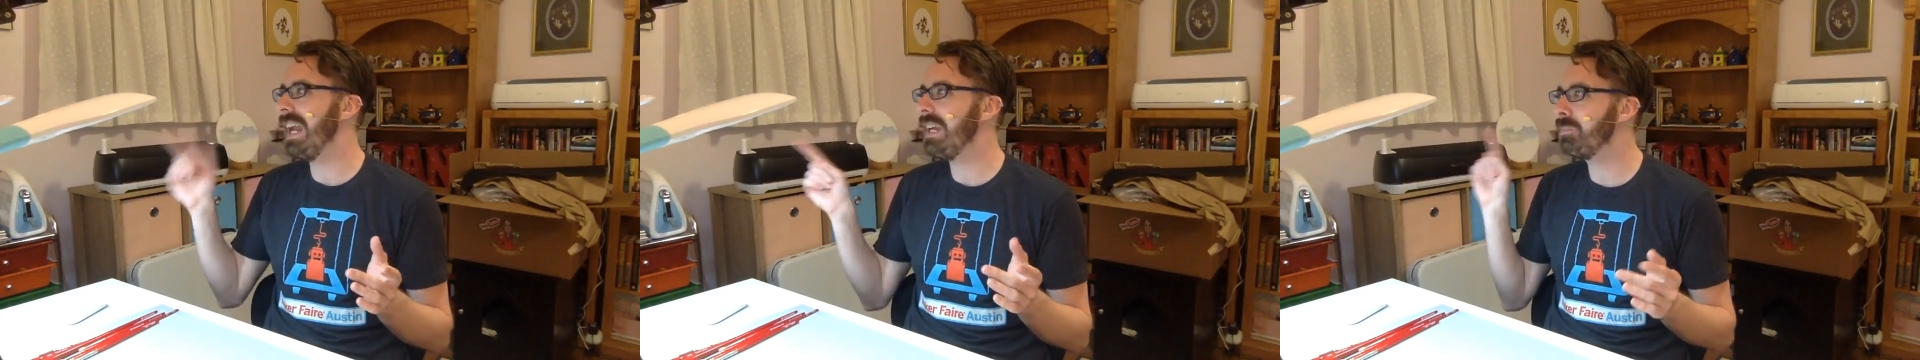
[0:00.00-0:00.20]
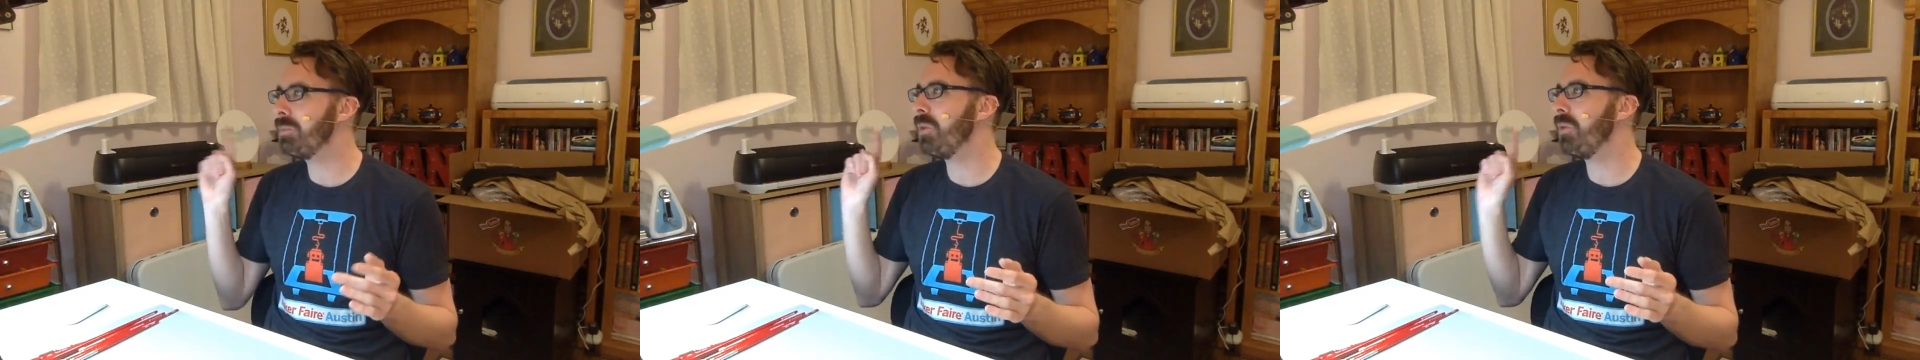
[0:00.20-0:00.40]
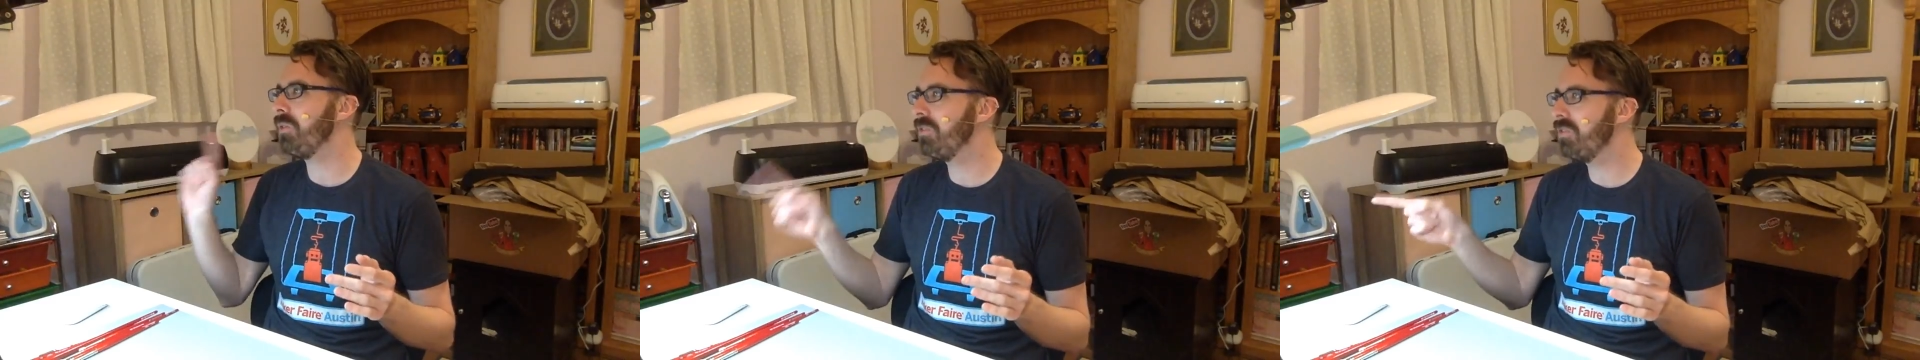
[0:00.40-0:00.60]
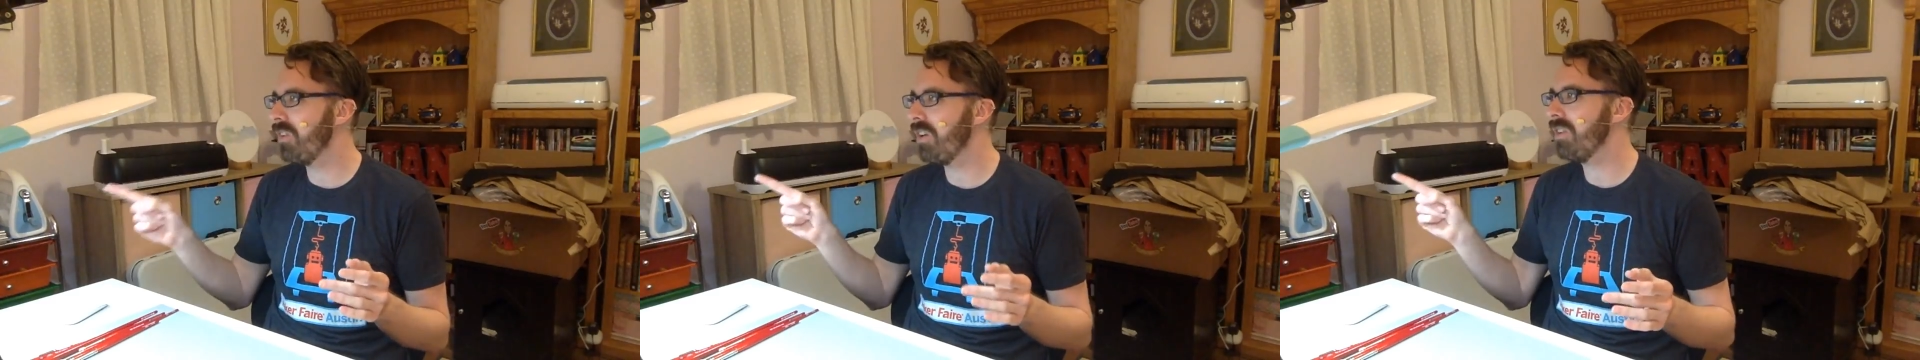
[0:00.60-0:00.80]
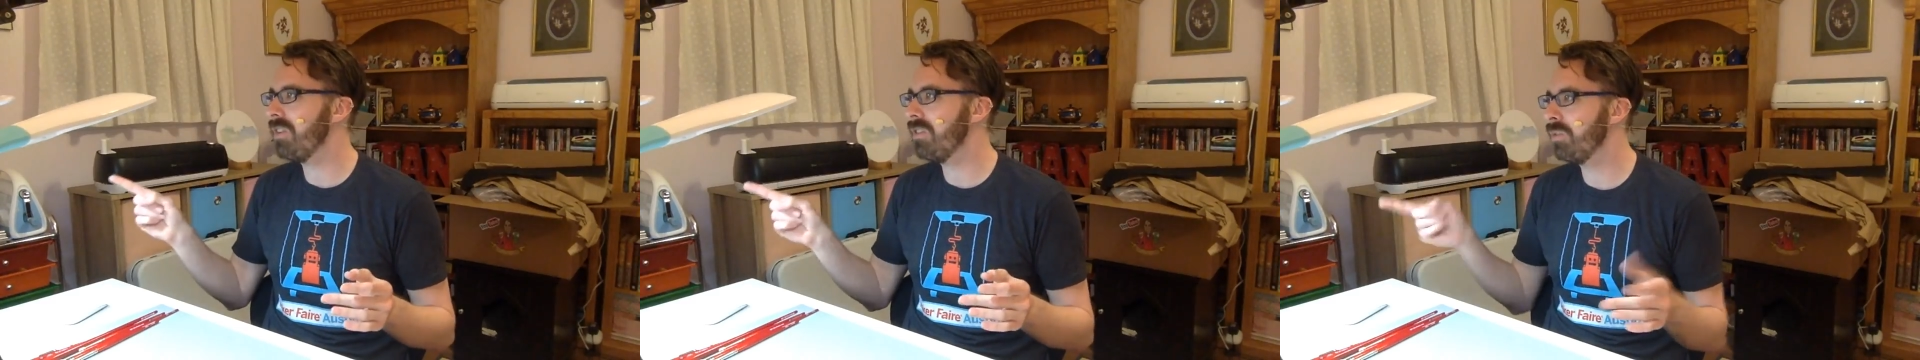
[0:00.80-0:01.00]
April
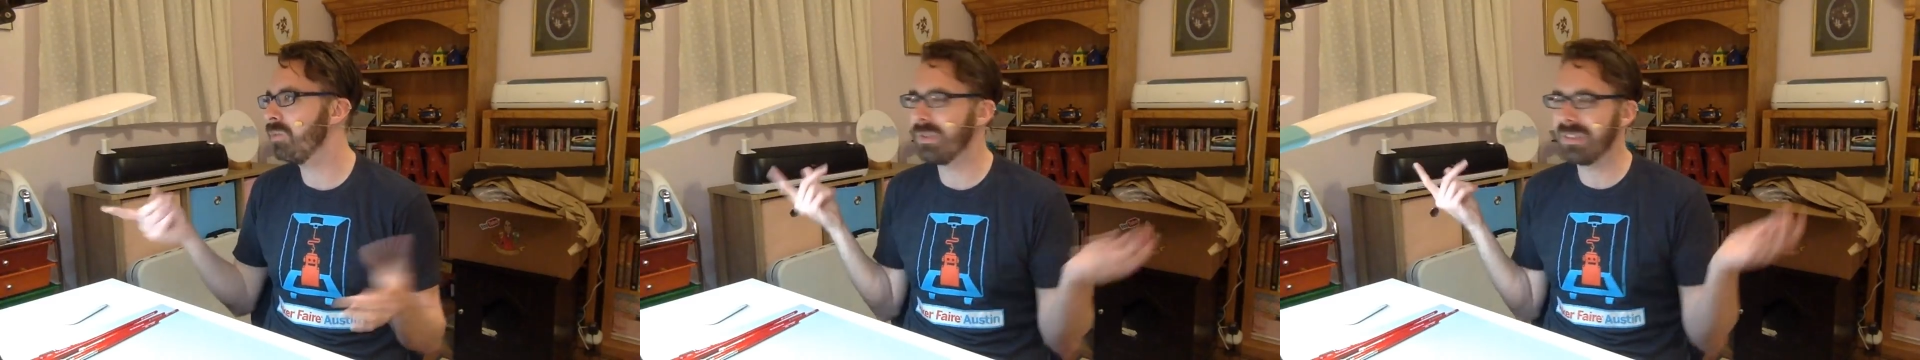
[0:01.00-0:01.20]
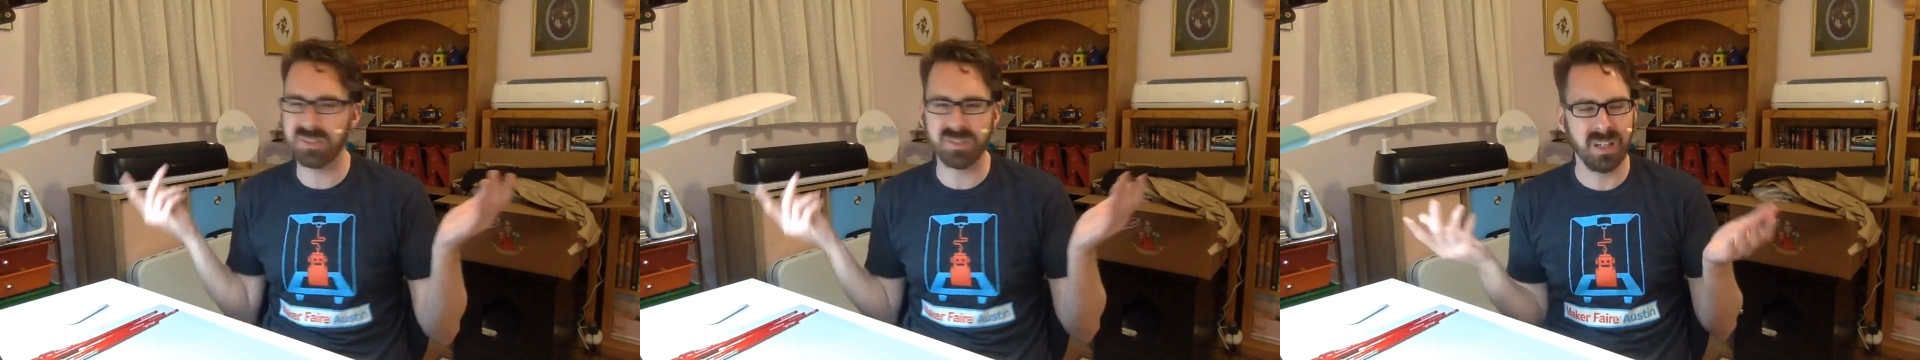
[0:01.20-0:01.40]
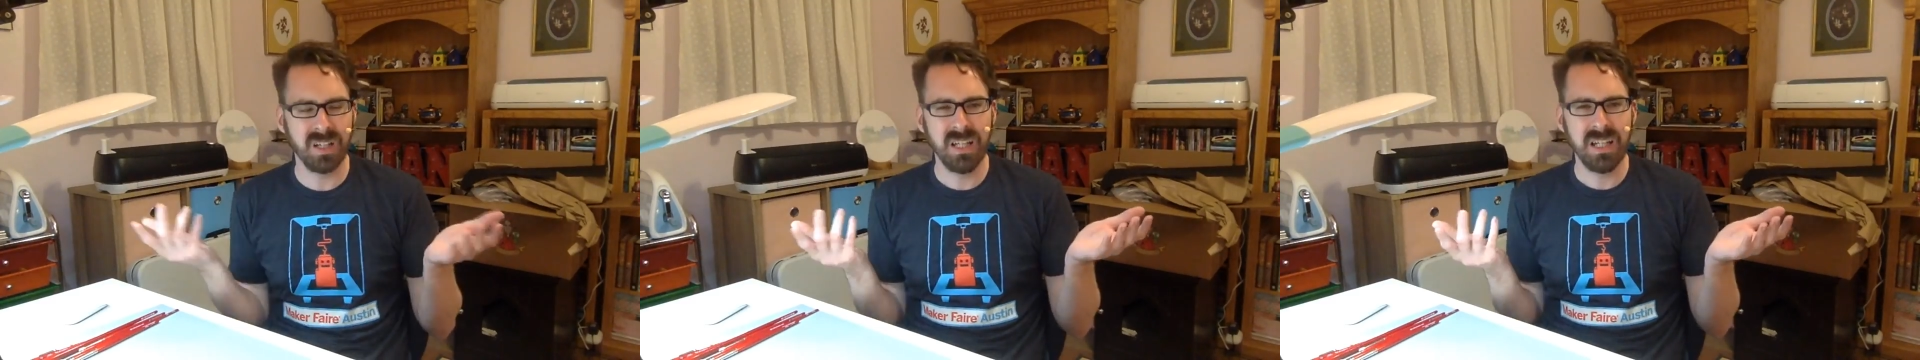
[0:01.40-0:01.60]
1st, which